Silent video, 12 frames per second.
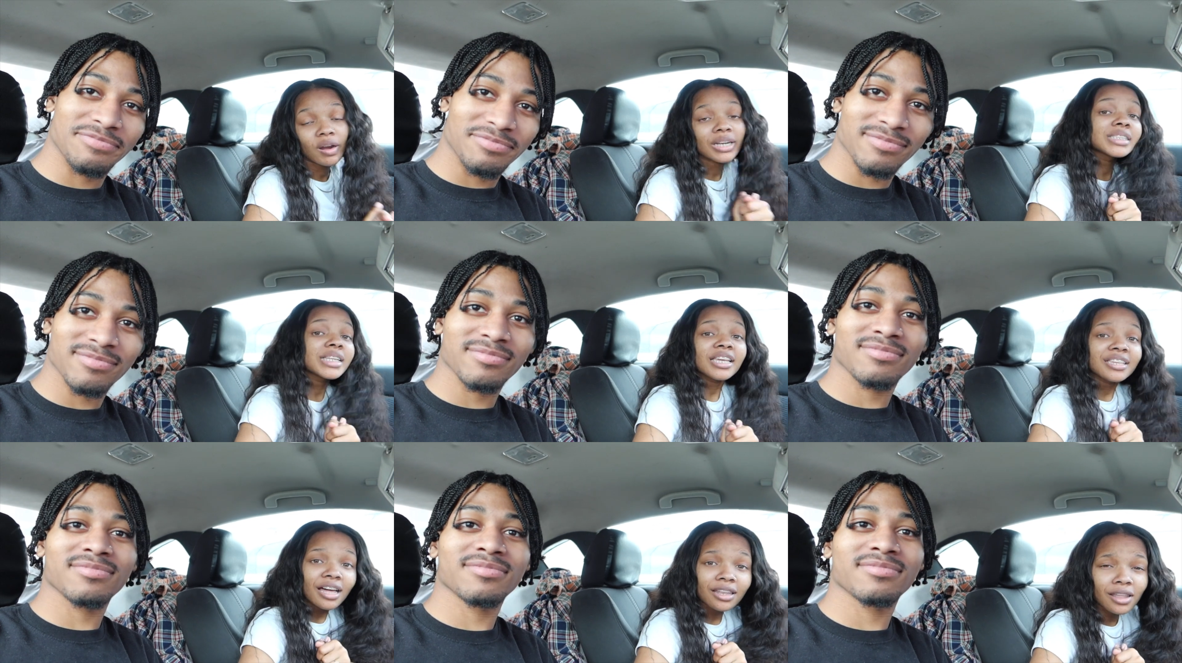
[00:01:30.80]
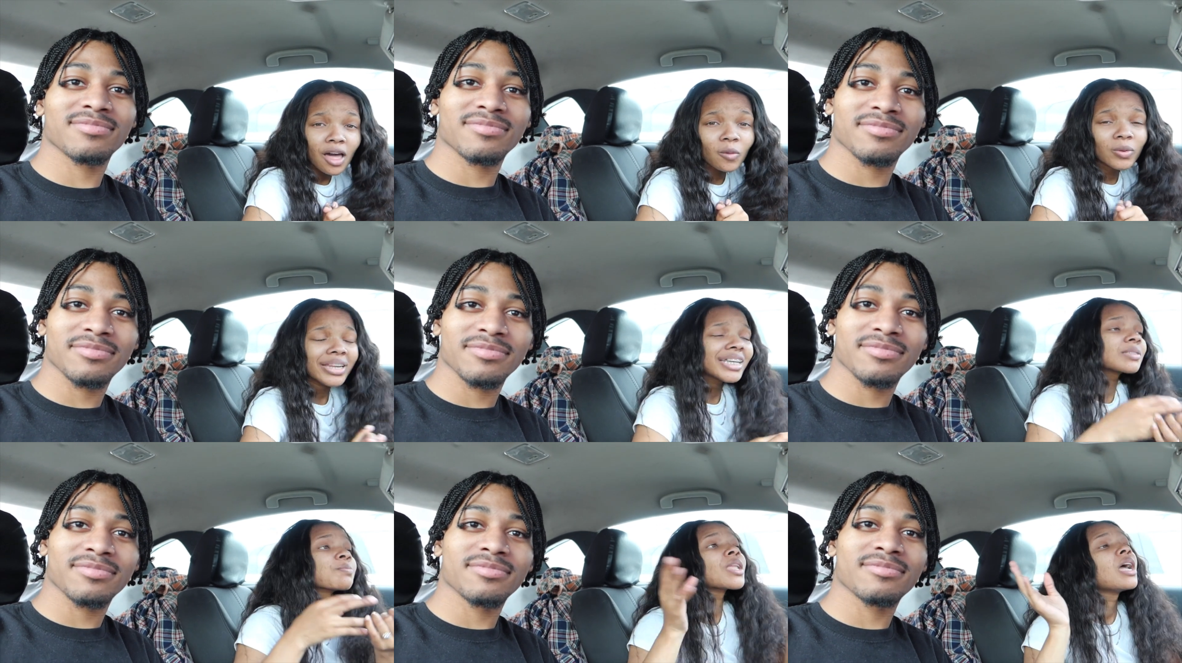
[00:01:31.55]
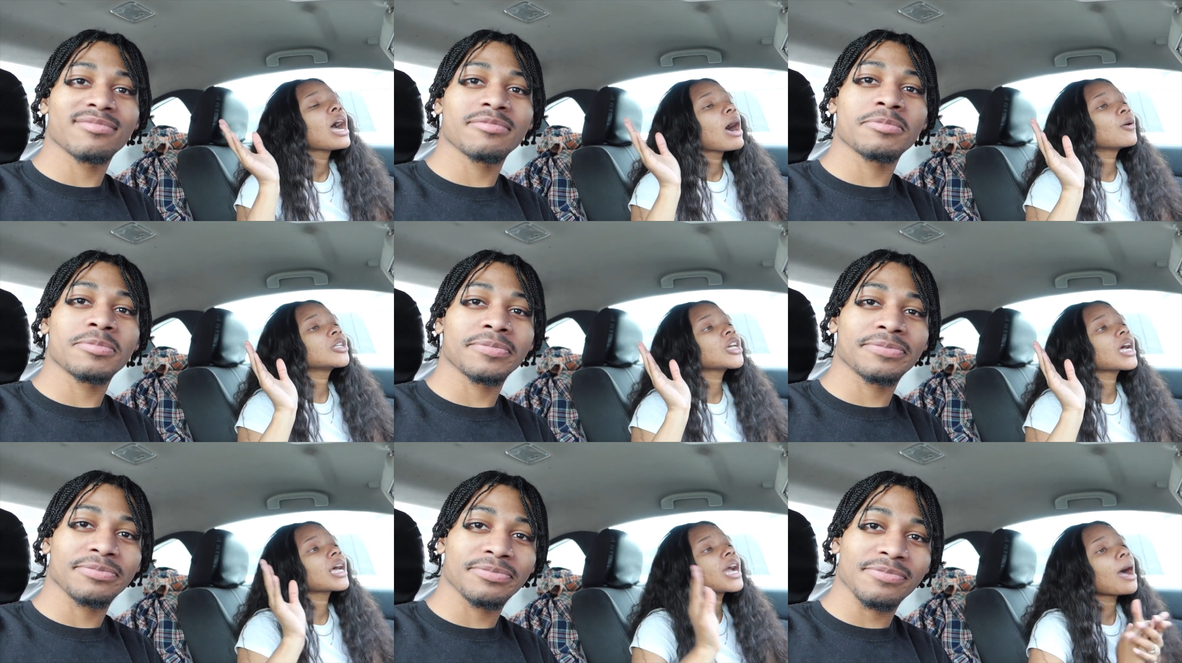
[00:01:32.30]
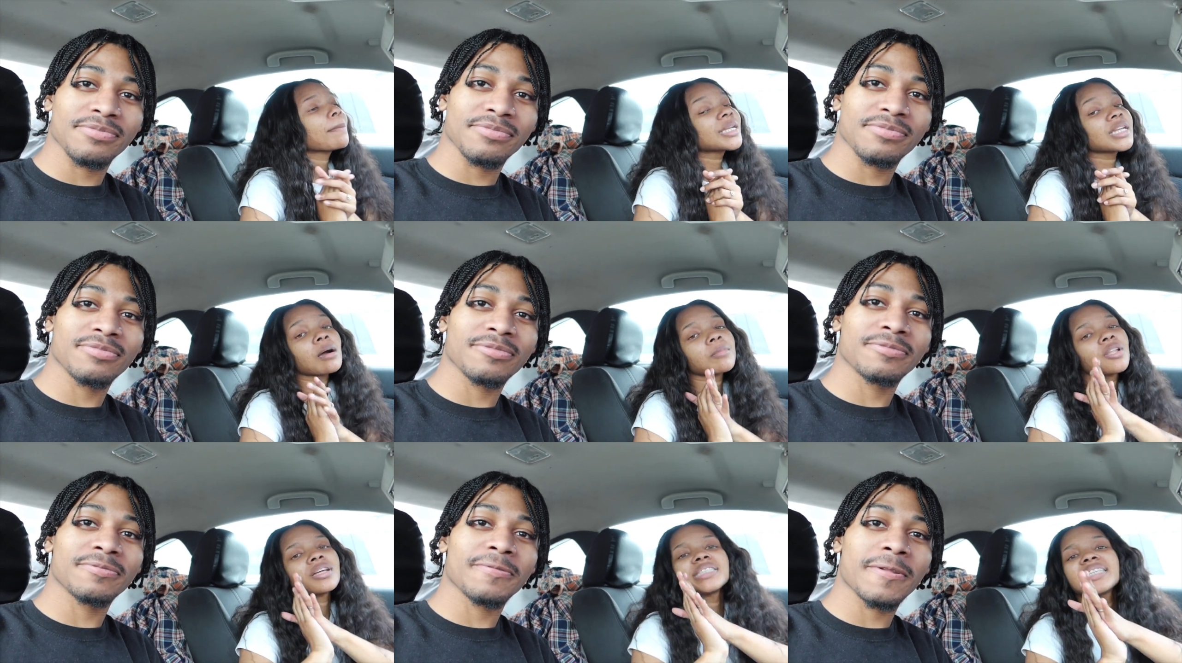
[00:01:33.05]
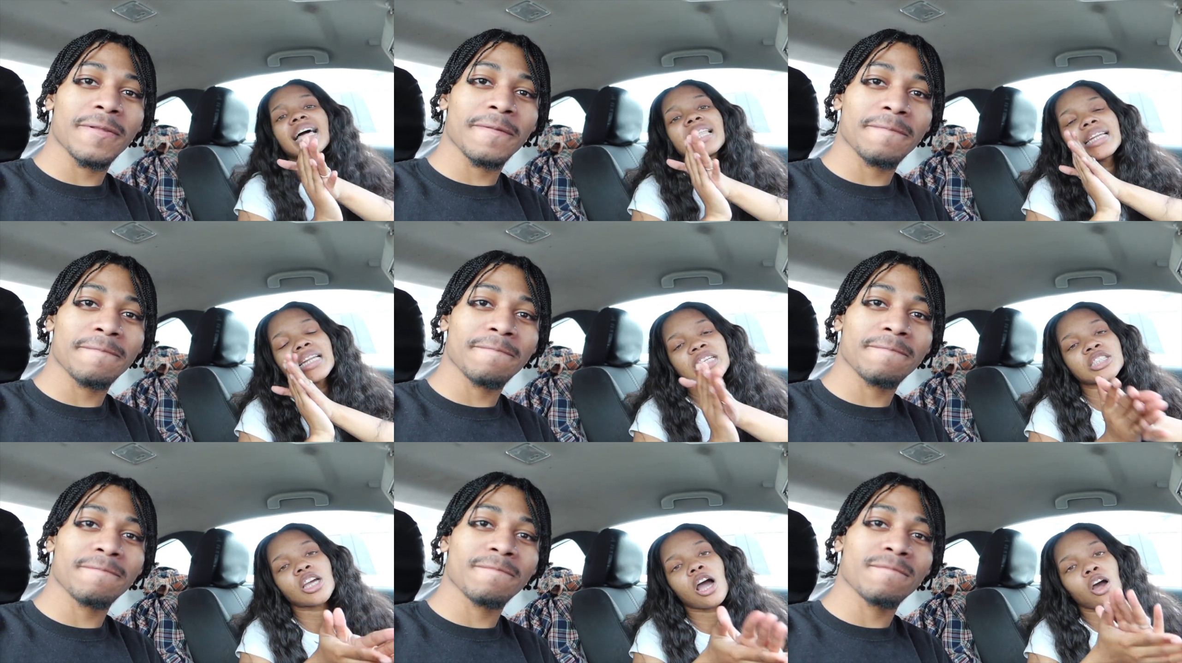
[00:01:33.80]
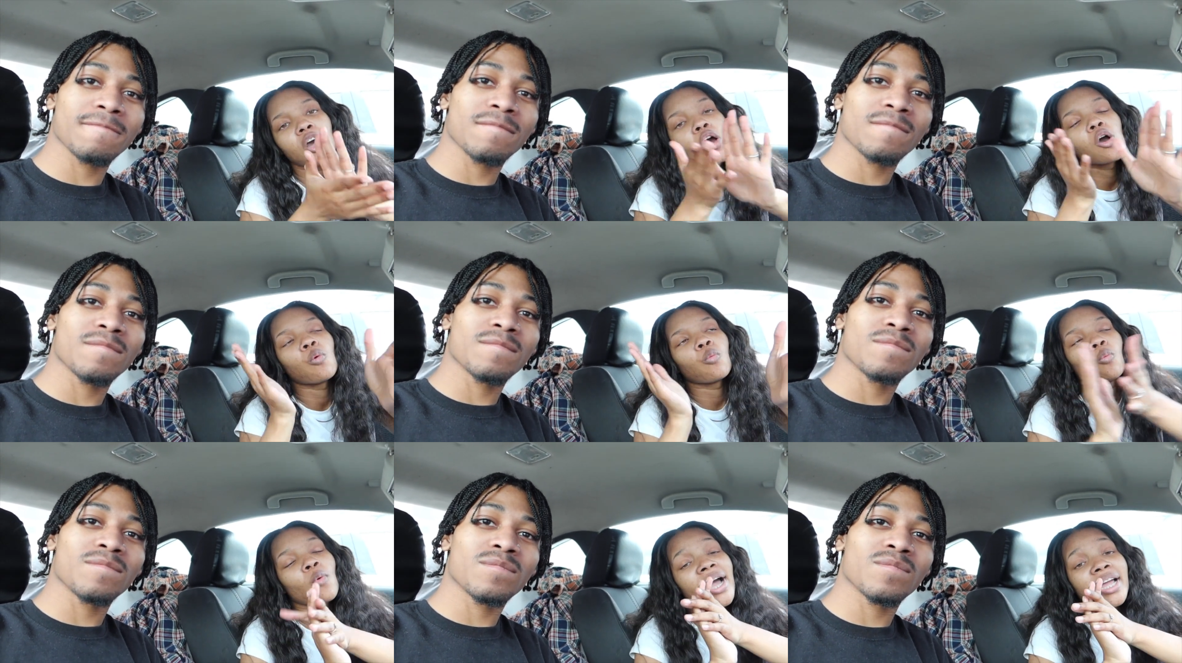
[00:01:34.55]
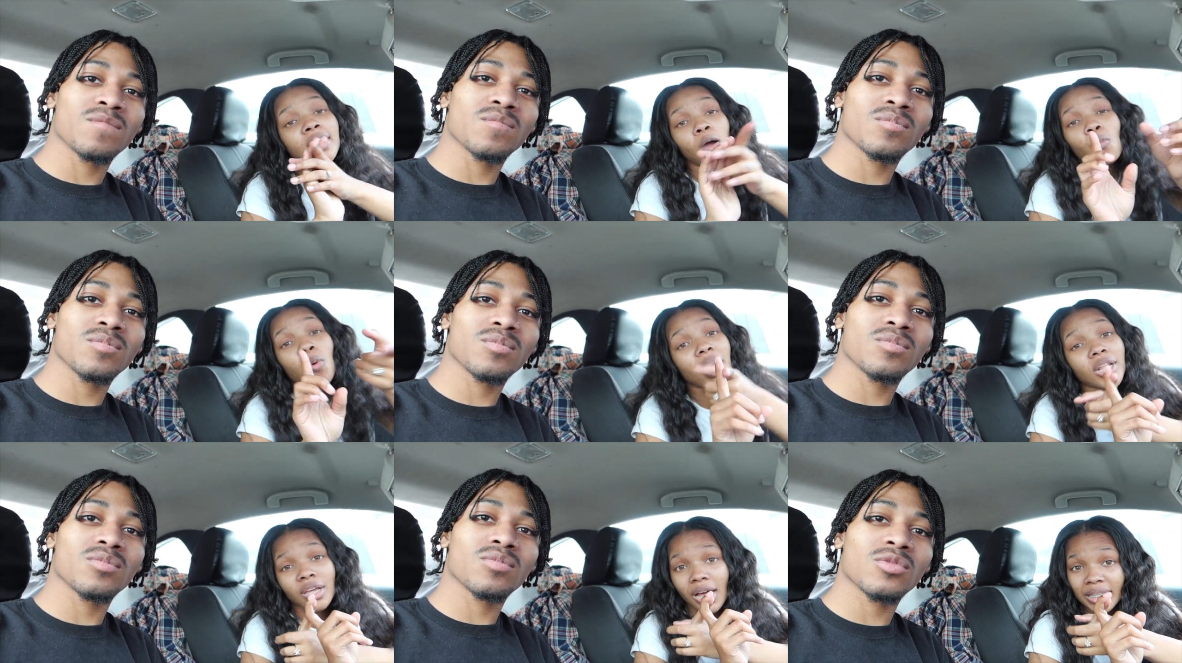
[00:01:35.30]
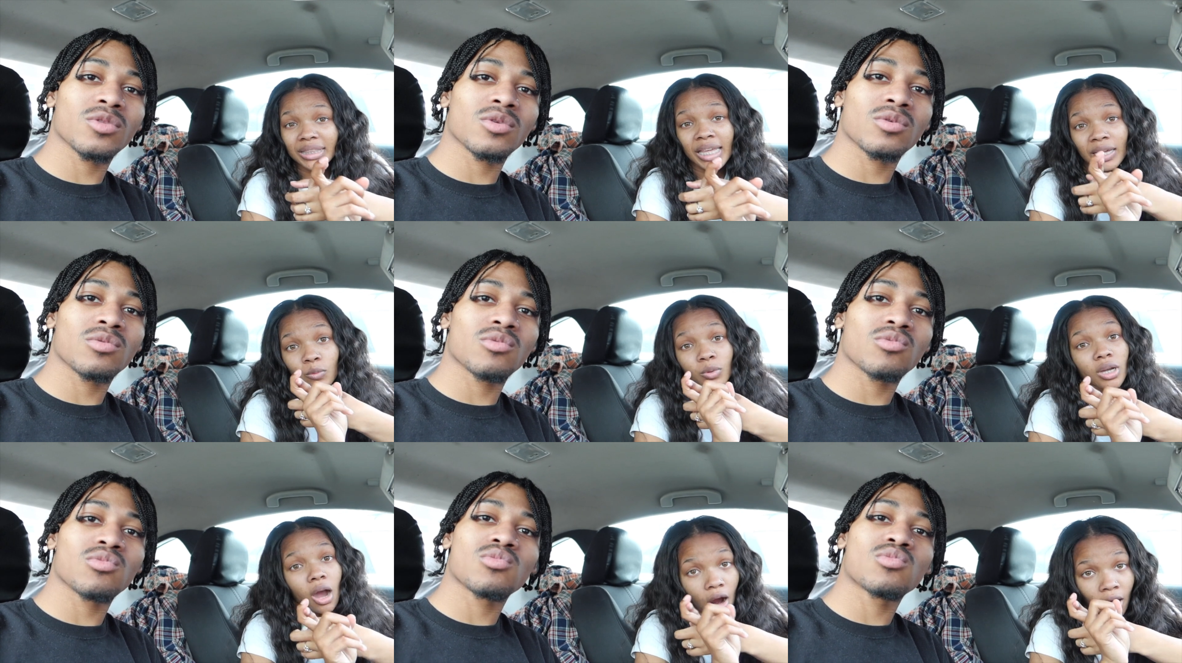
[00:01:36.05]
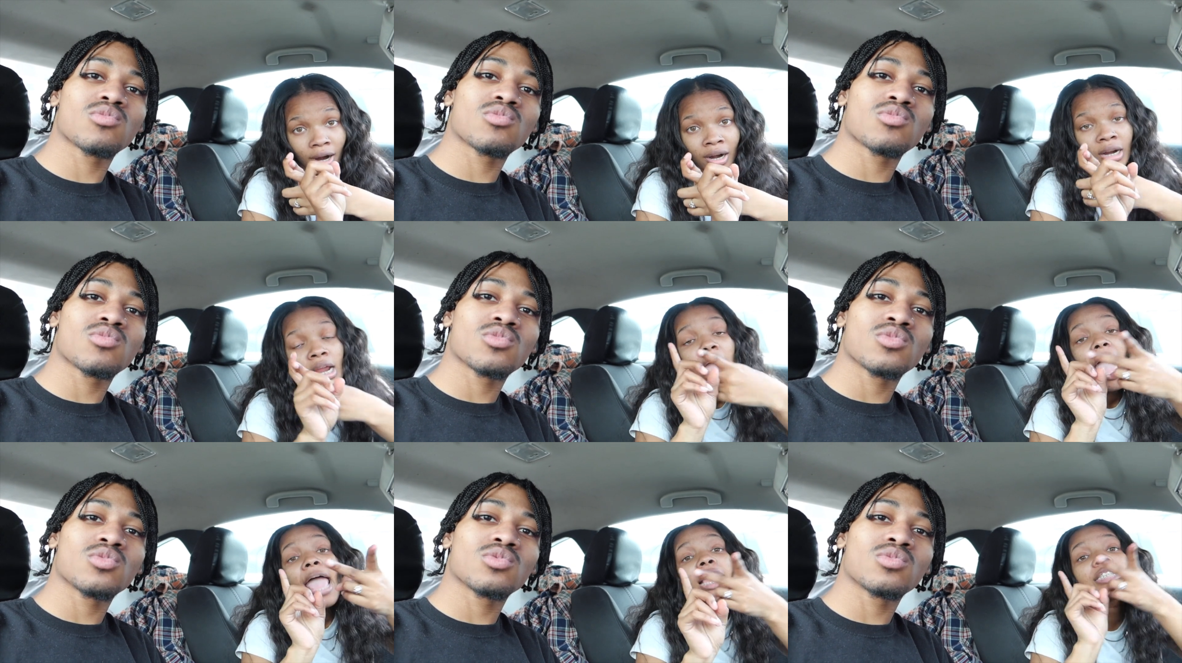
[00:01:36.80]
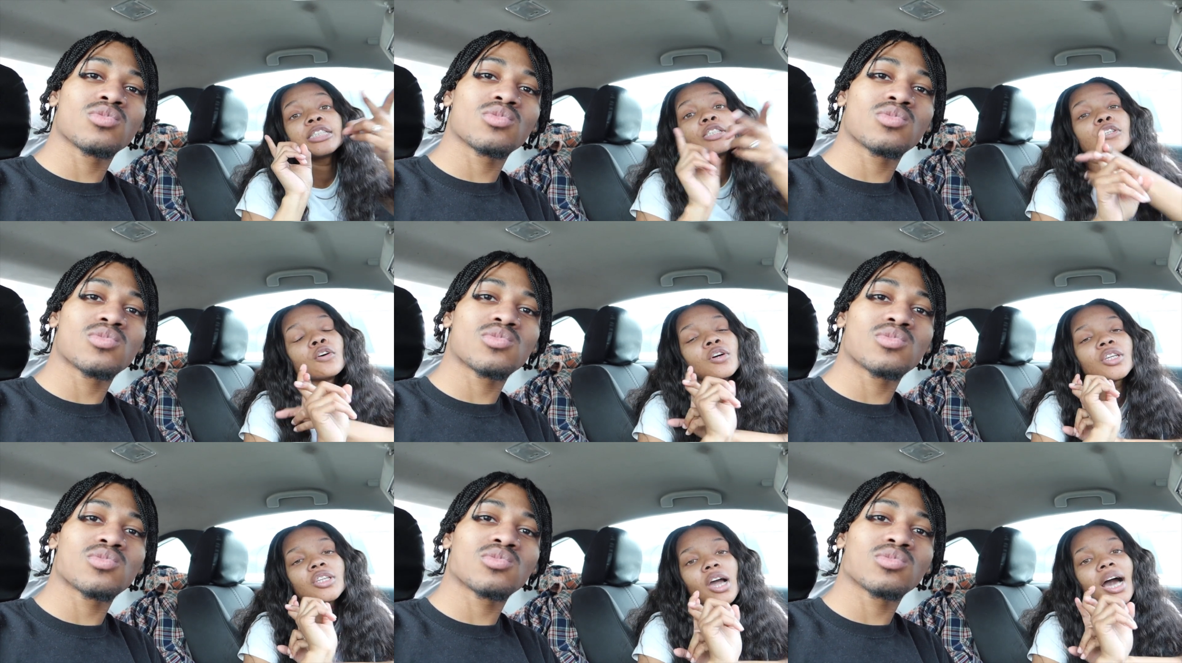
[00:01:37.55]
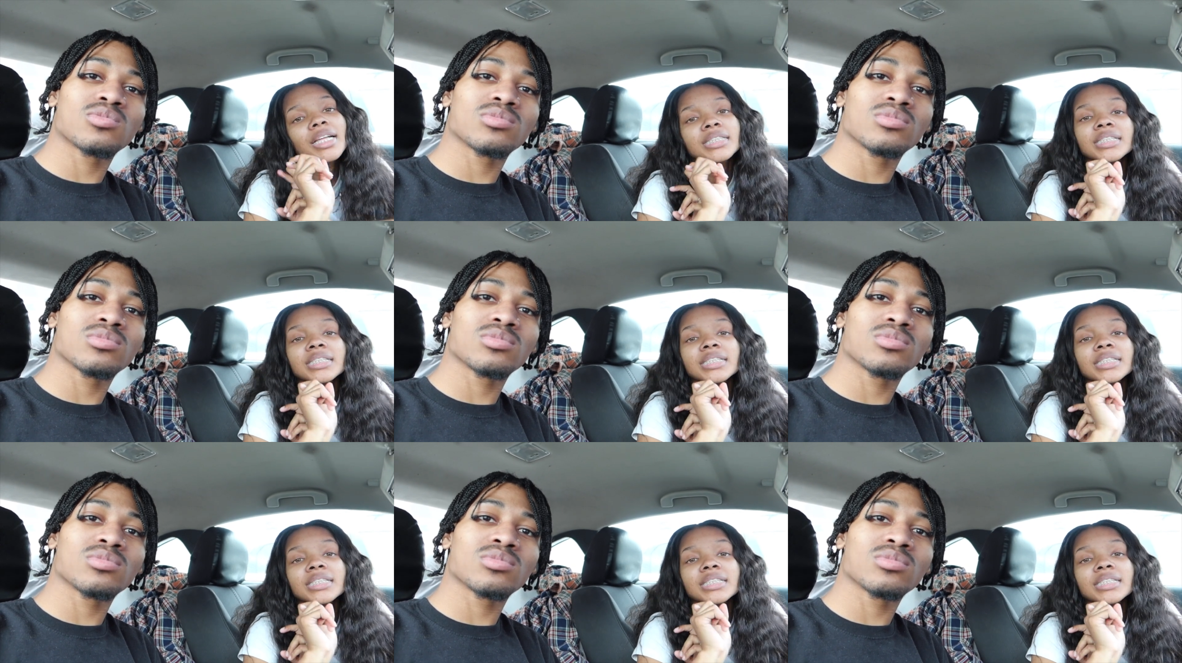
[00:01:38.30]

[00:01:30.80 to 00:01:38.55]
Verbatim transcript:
Speaker 1: going to take y'all along with us. I want y'all to comment down below telling us y'all one where do y'all think we are and two y'all